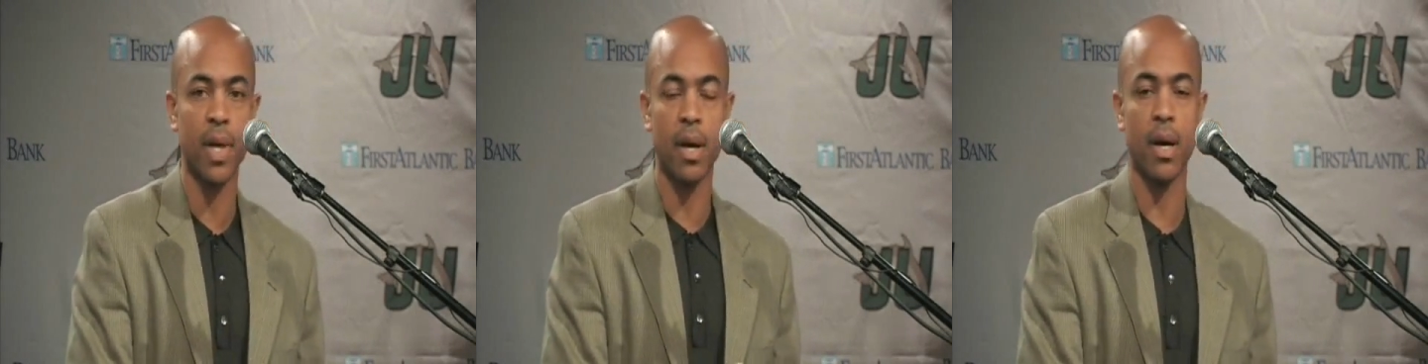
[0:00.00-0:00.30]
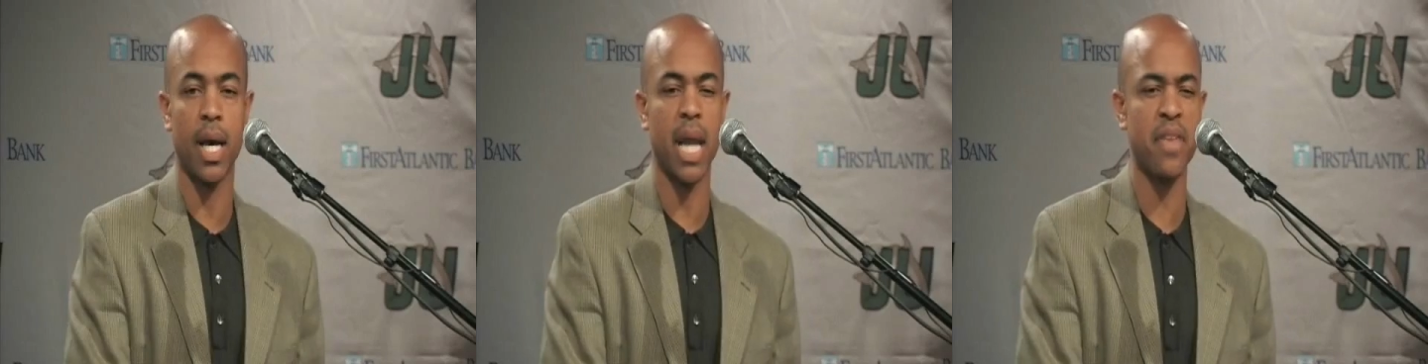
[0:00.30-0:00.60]

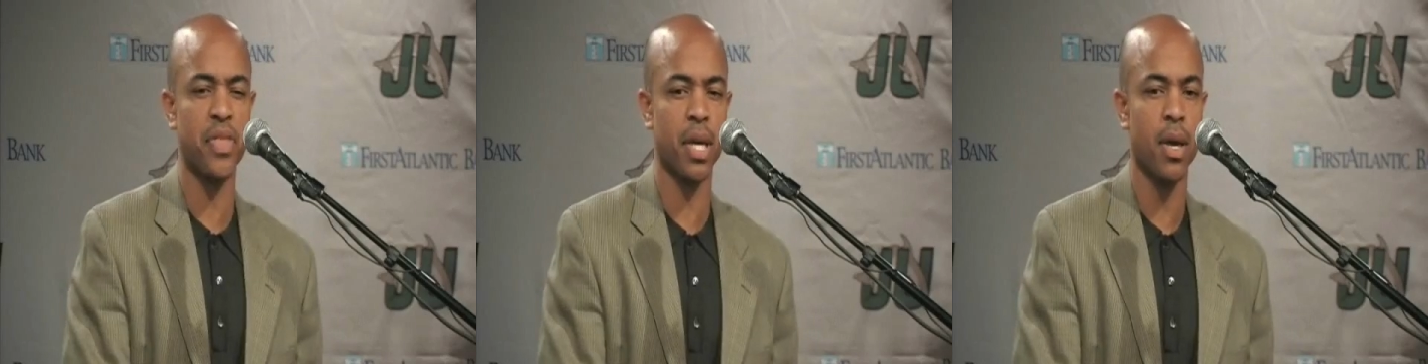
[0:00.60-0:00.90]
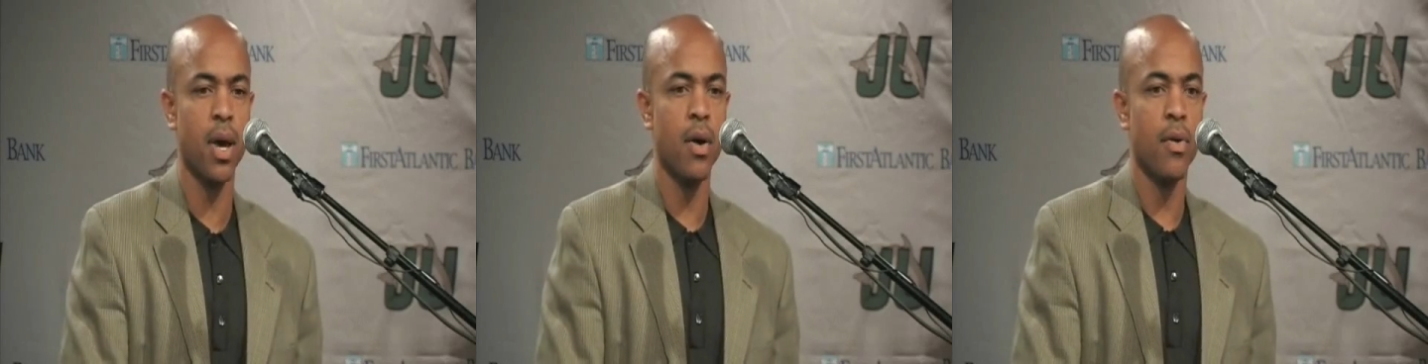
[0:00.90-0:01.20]
And I
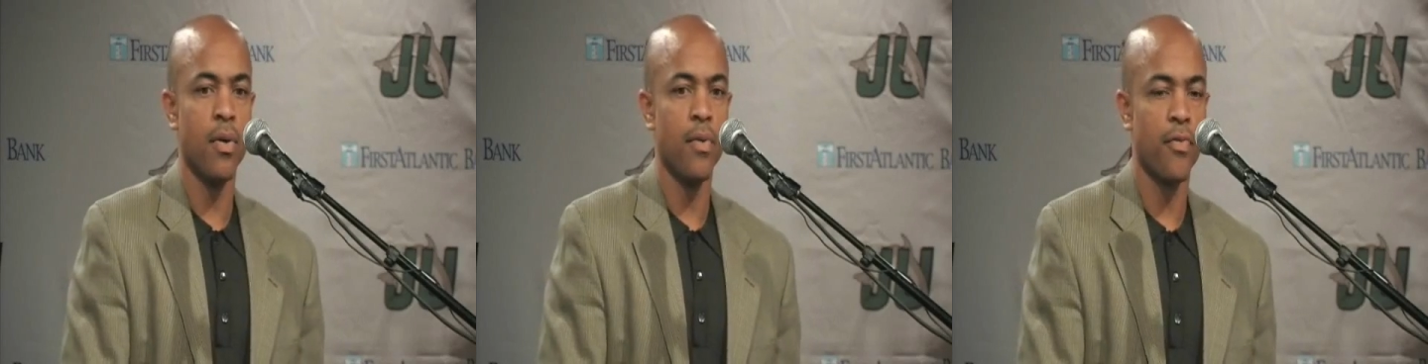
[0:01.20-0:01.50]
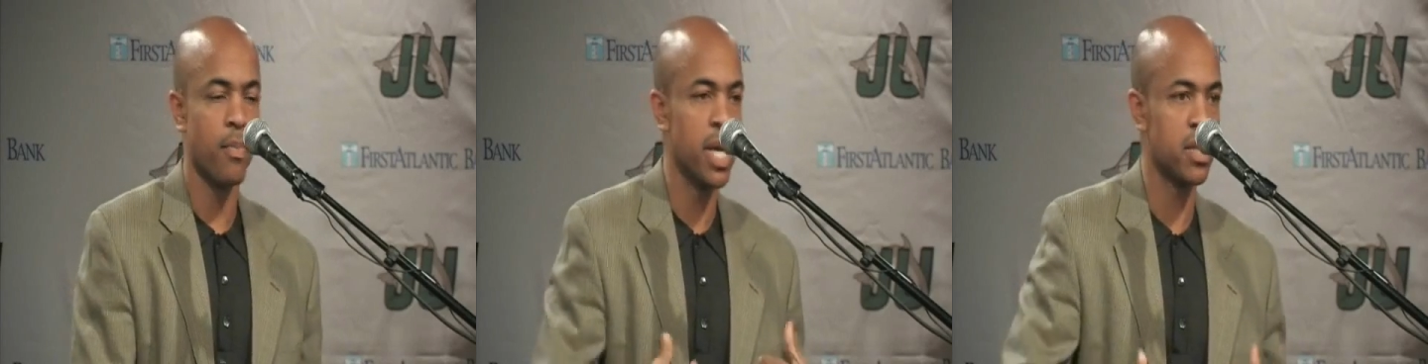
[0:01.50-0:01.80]
think
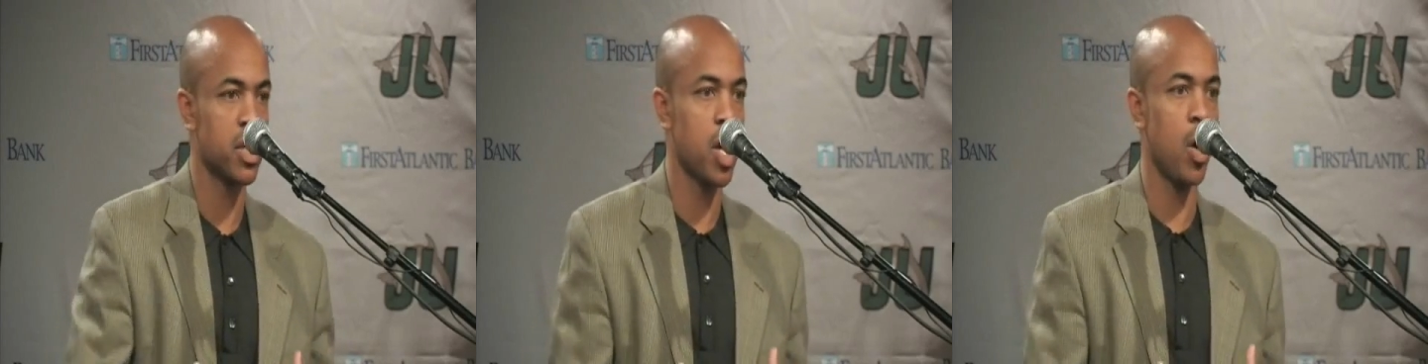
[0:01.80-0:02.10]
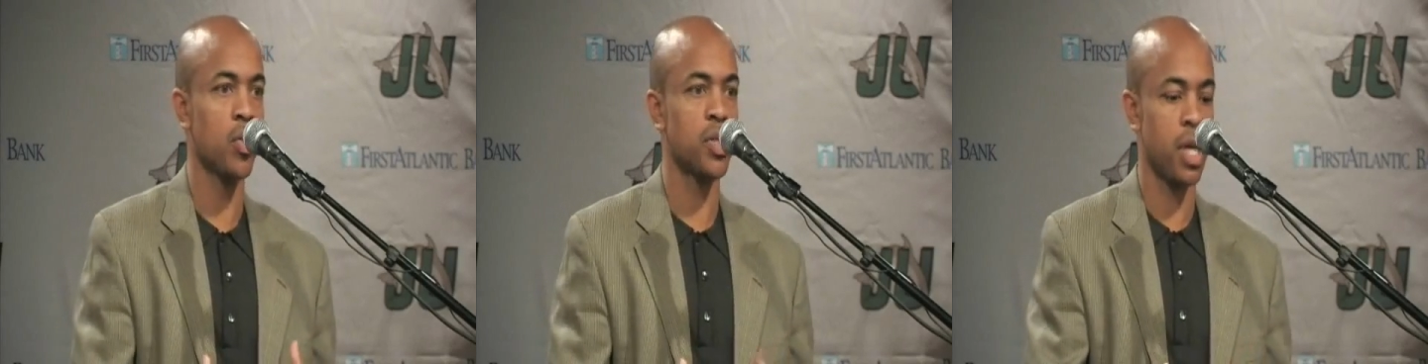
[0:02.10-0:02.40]
for me as a
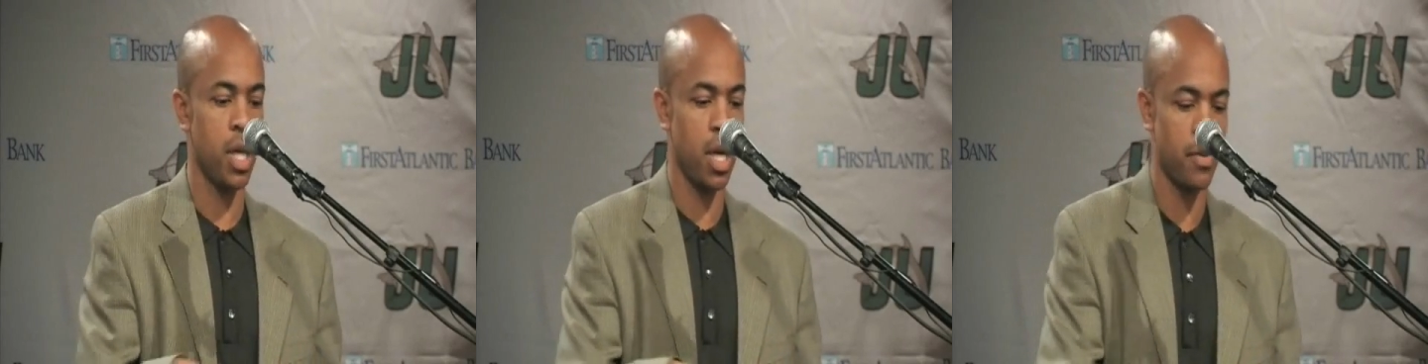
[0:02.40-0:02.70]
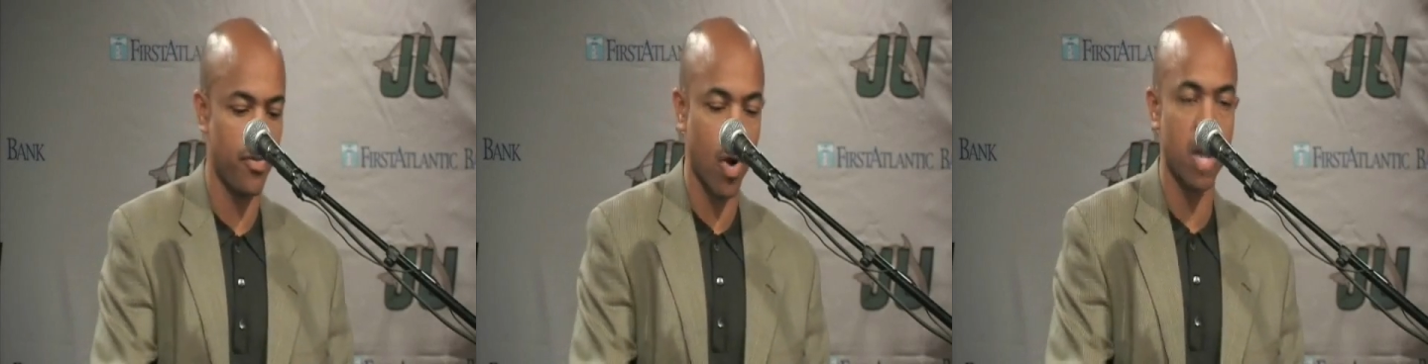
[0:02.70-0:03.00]
coach
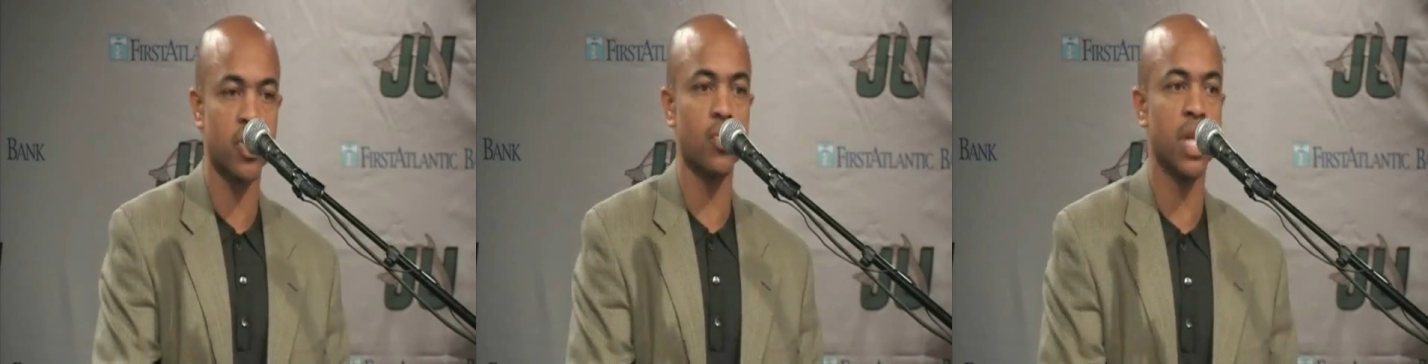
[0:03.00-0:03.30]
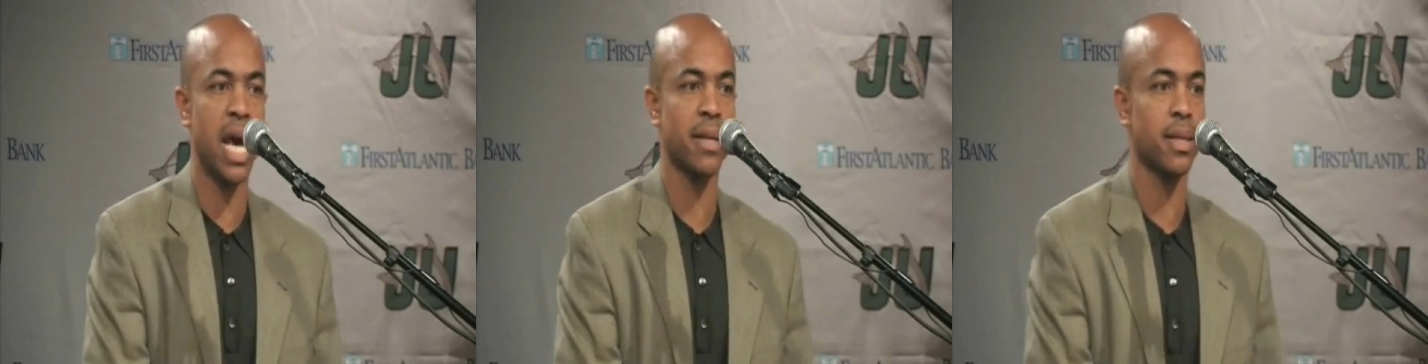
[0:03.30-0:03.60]
and for our
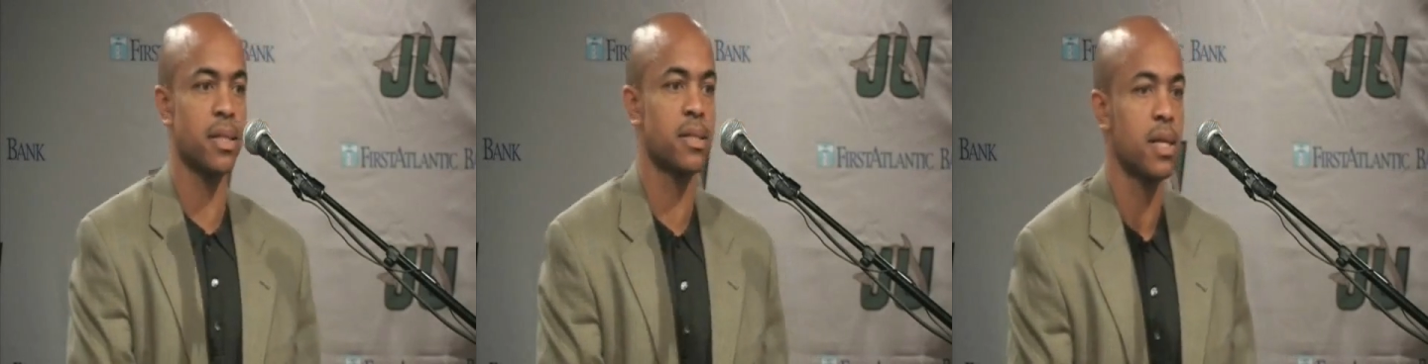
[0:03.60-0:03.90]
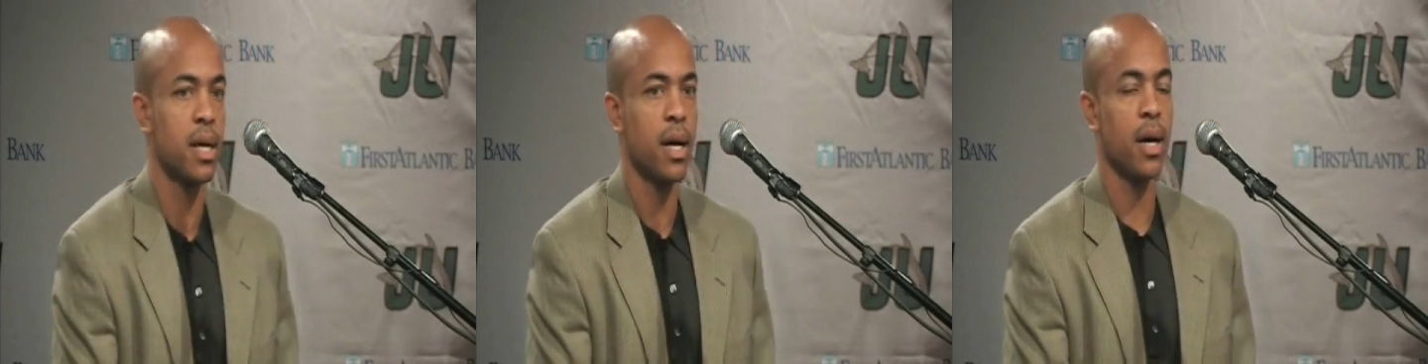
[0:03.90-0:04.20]
student athletes,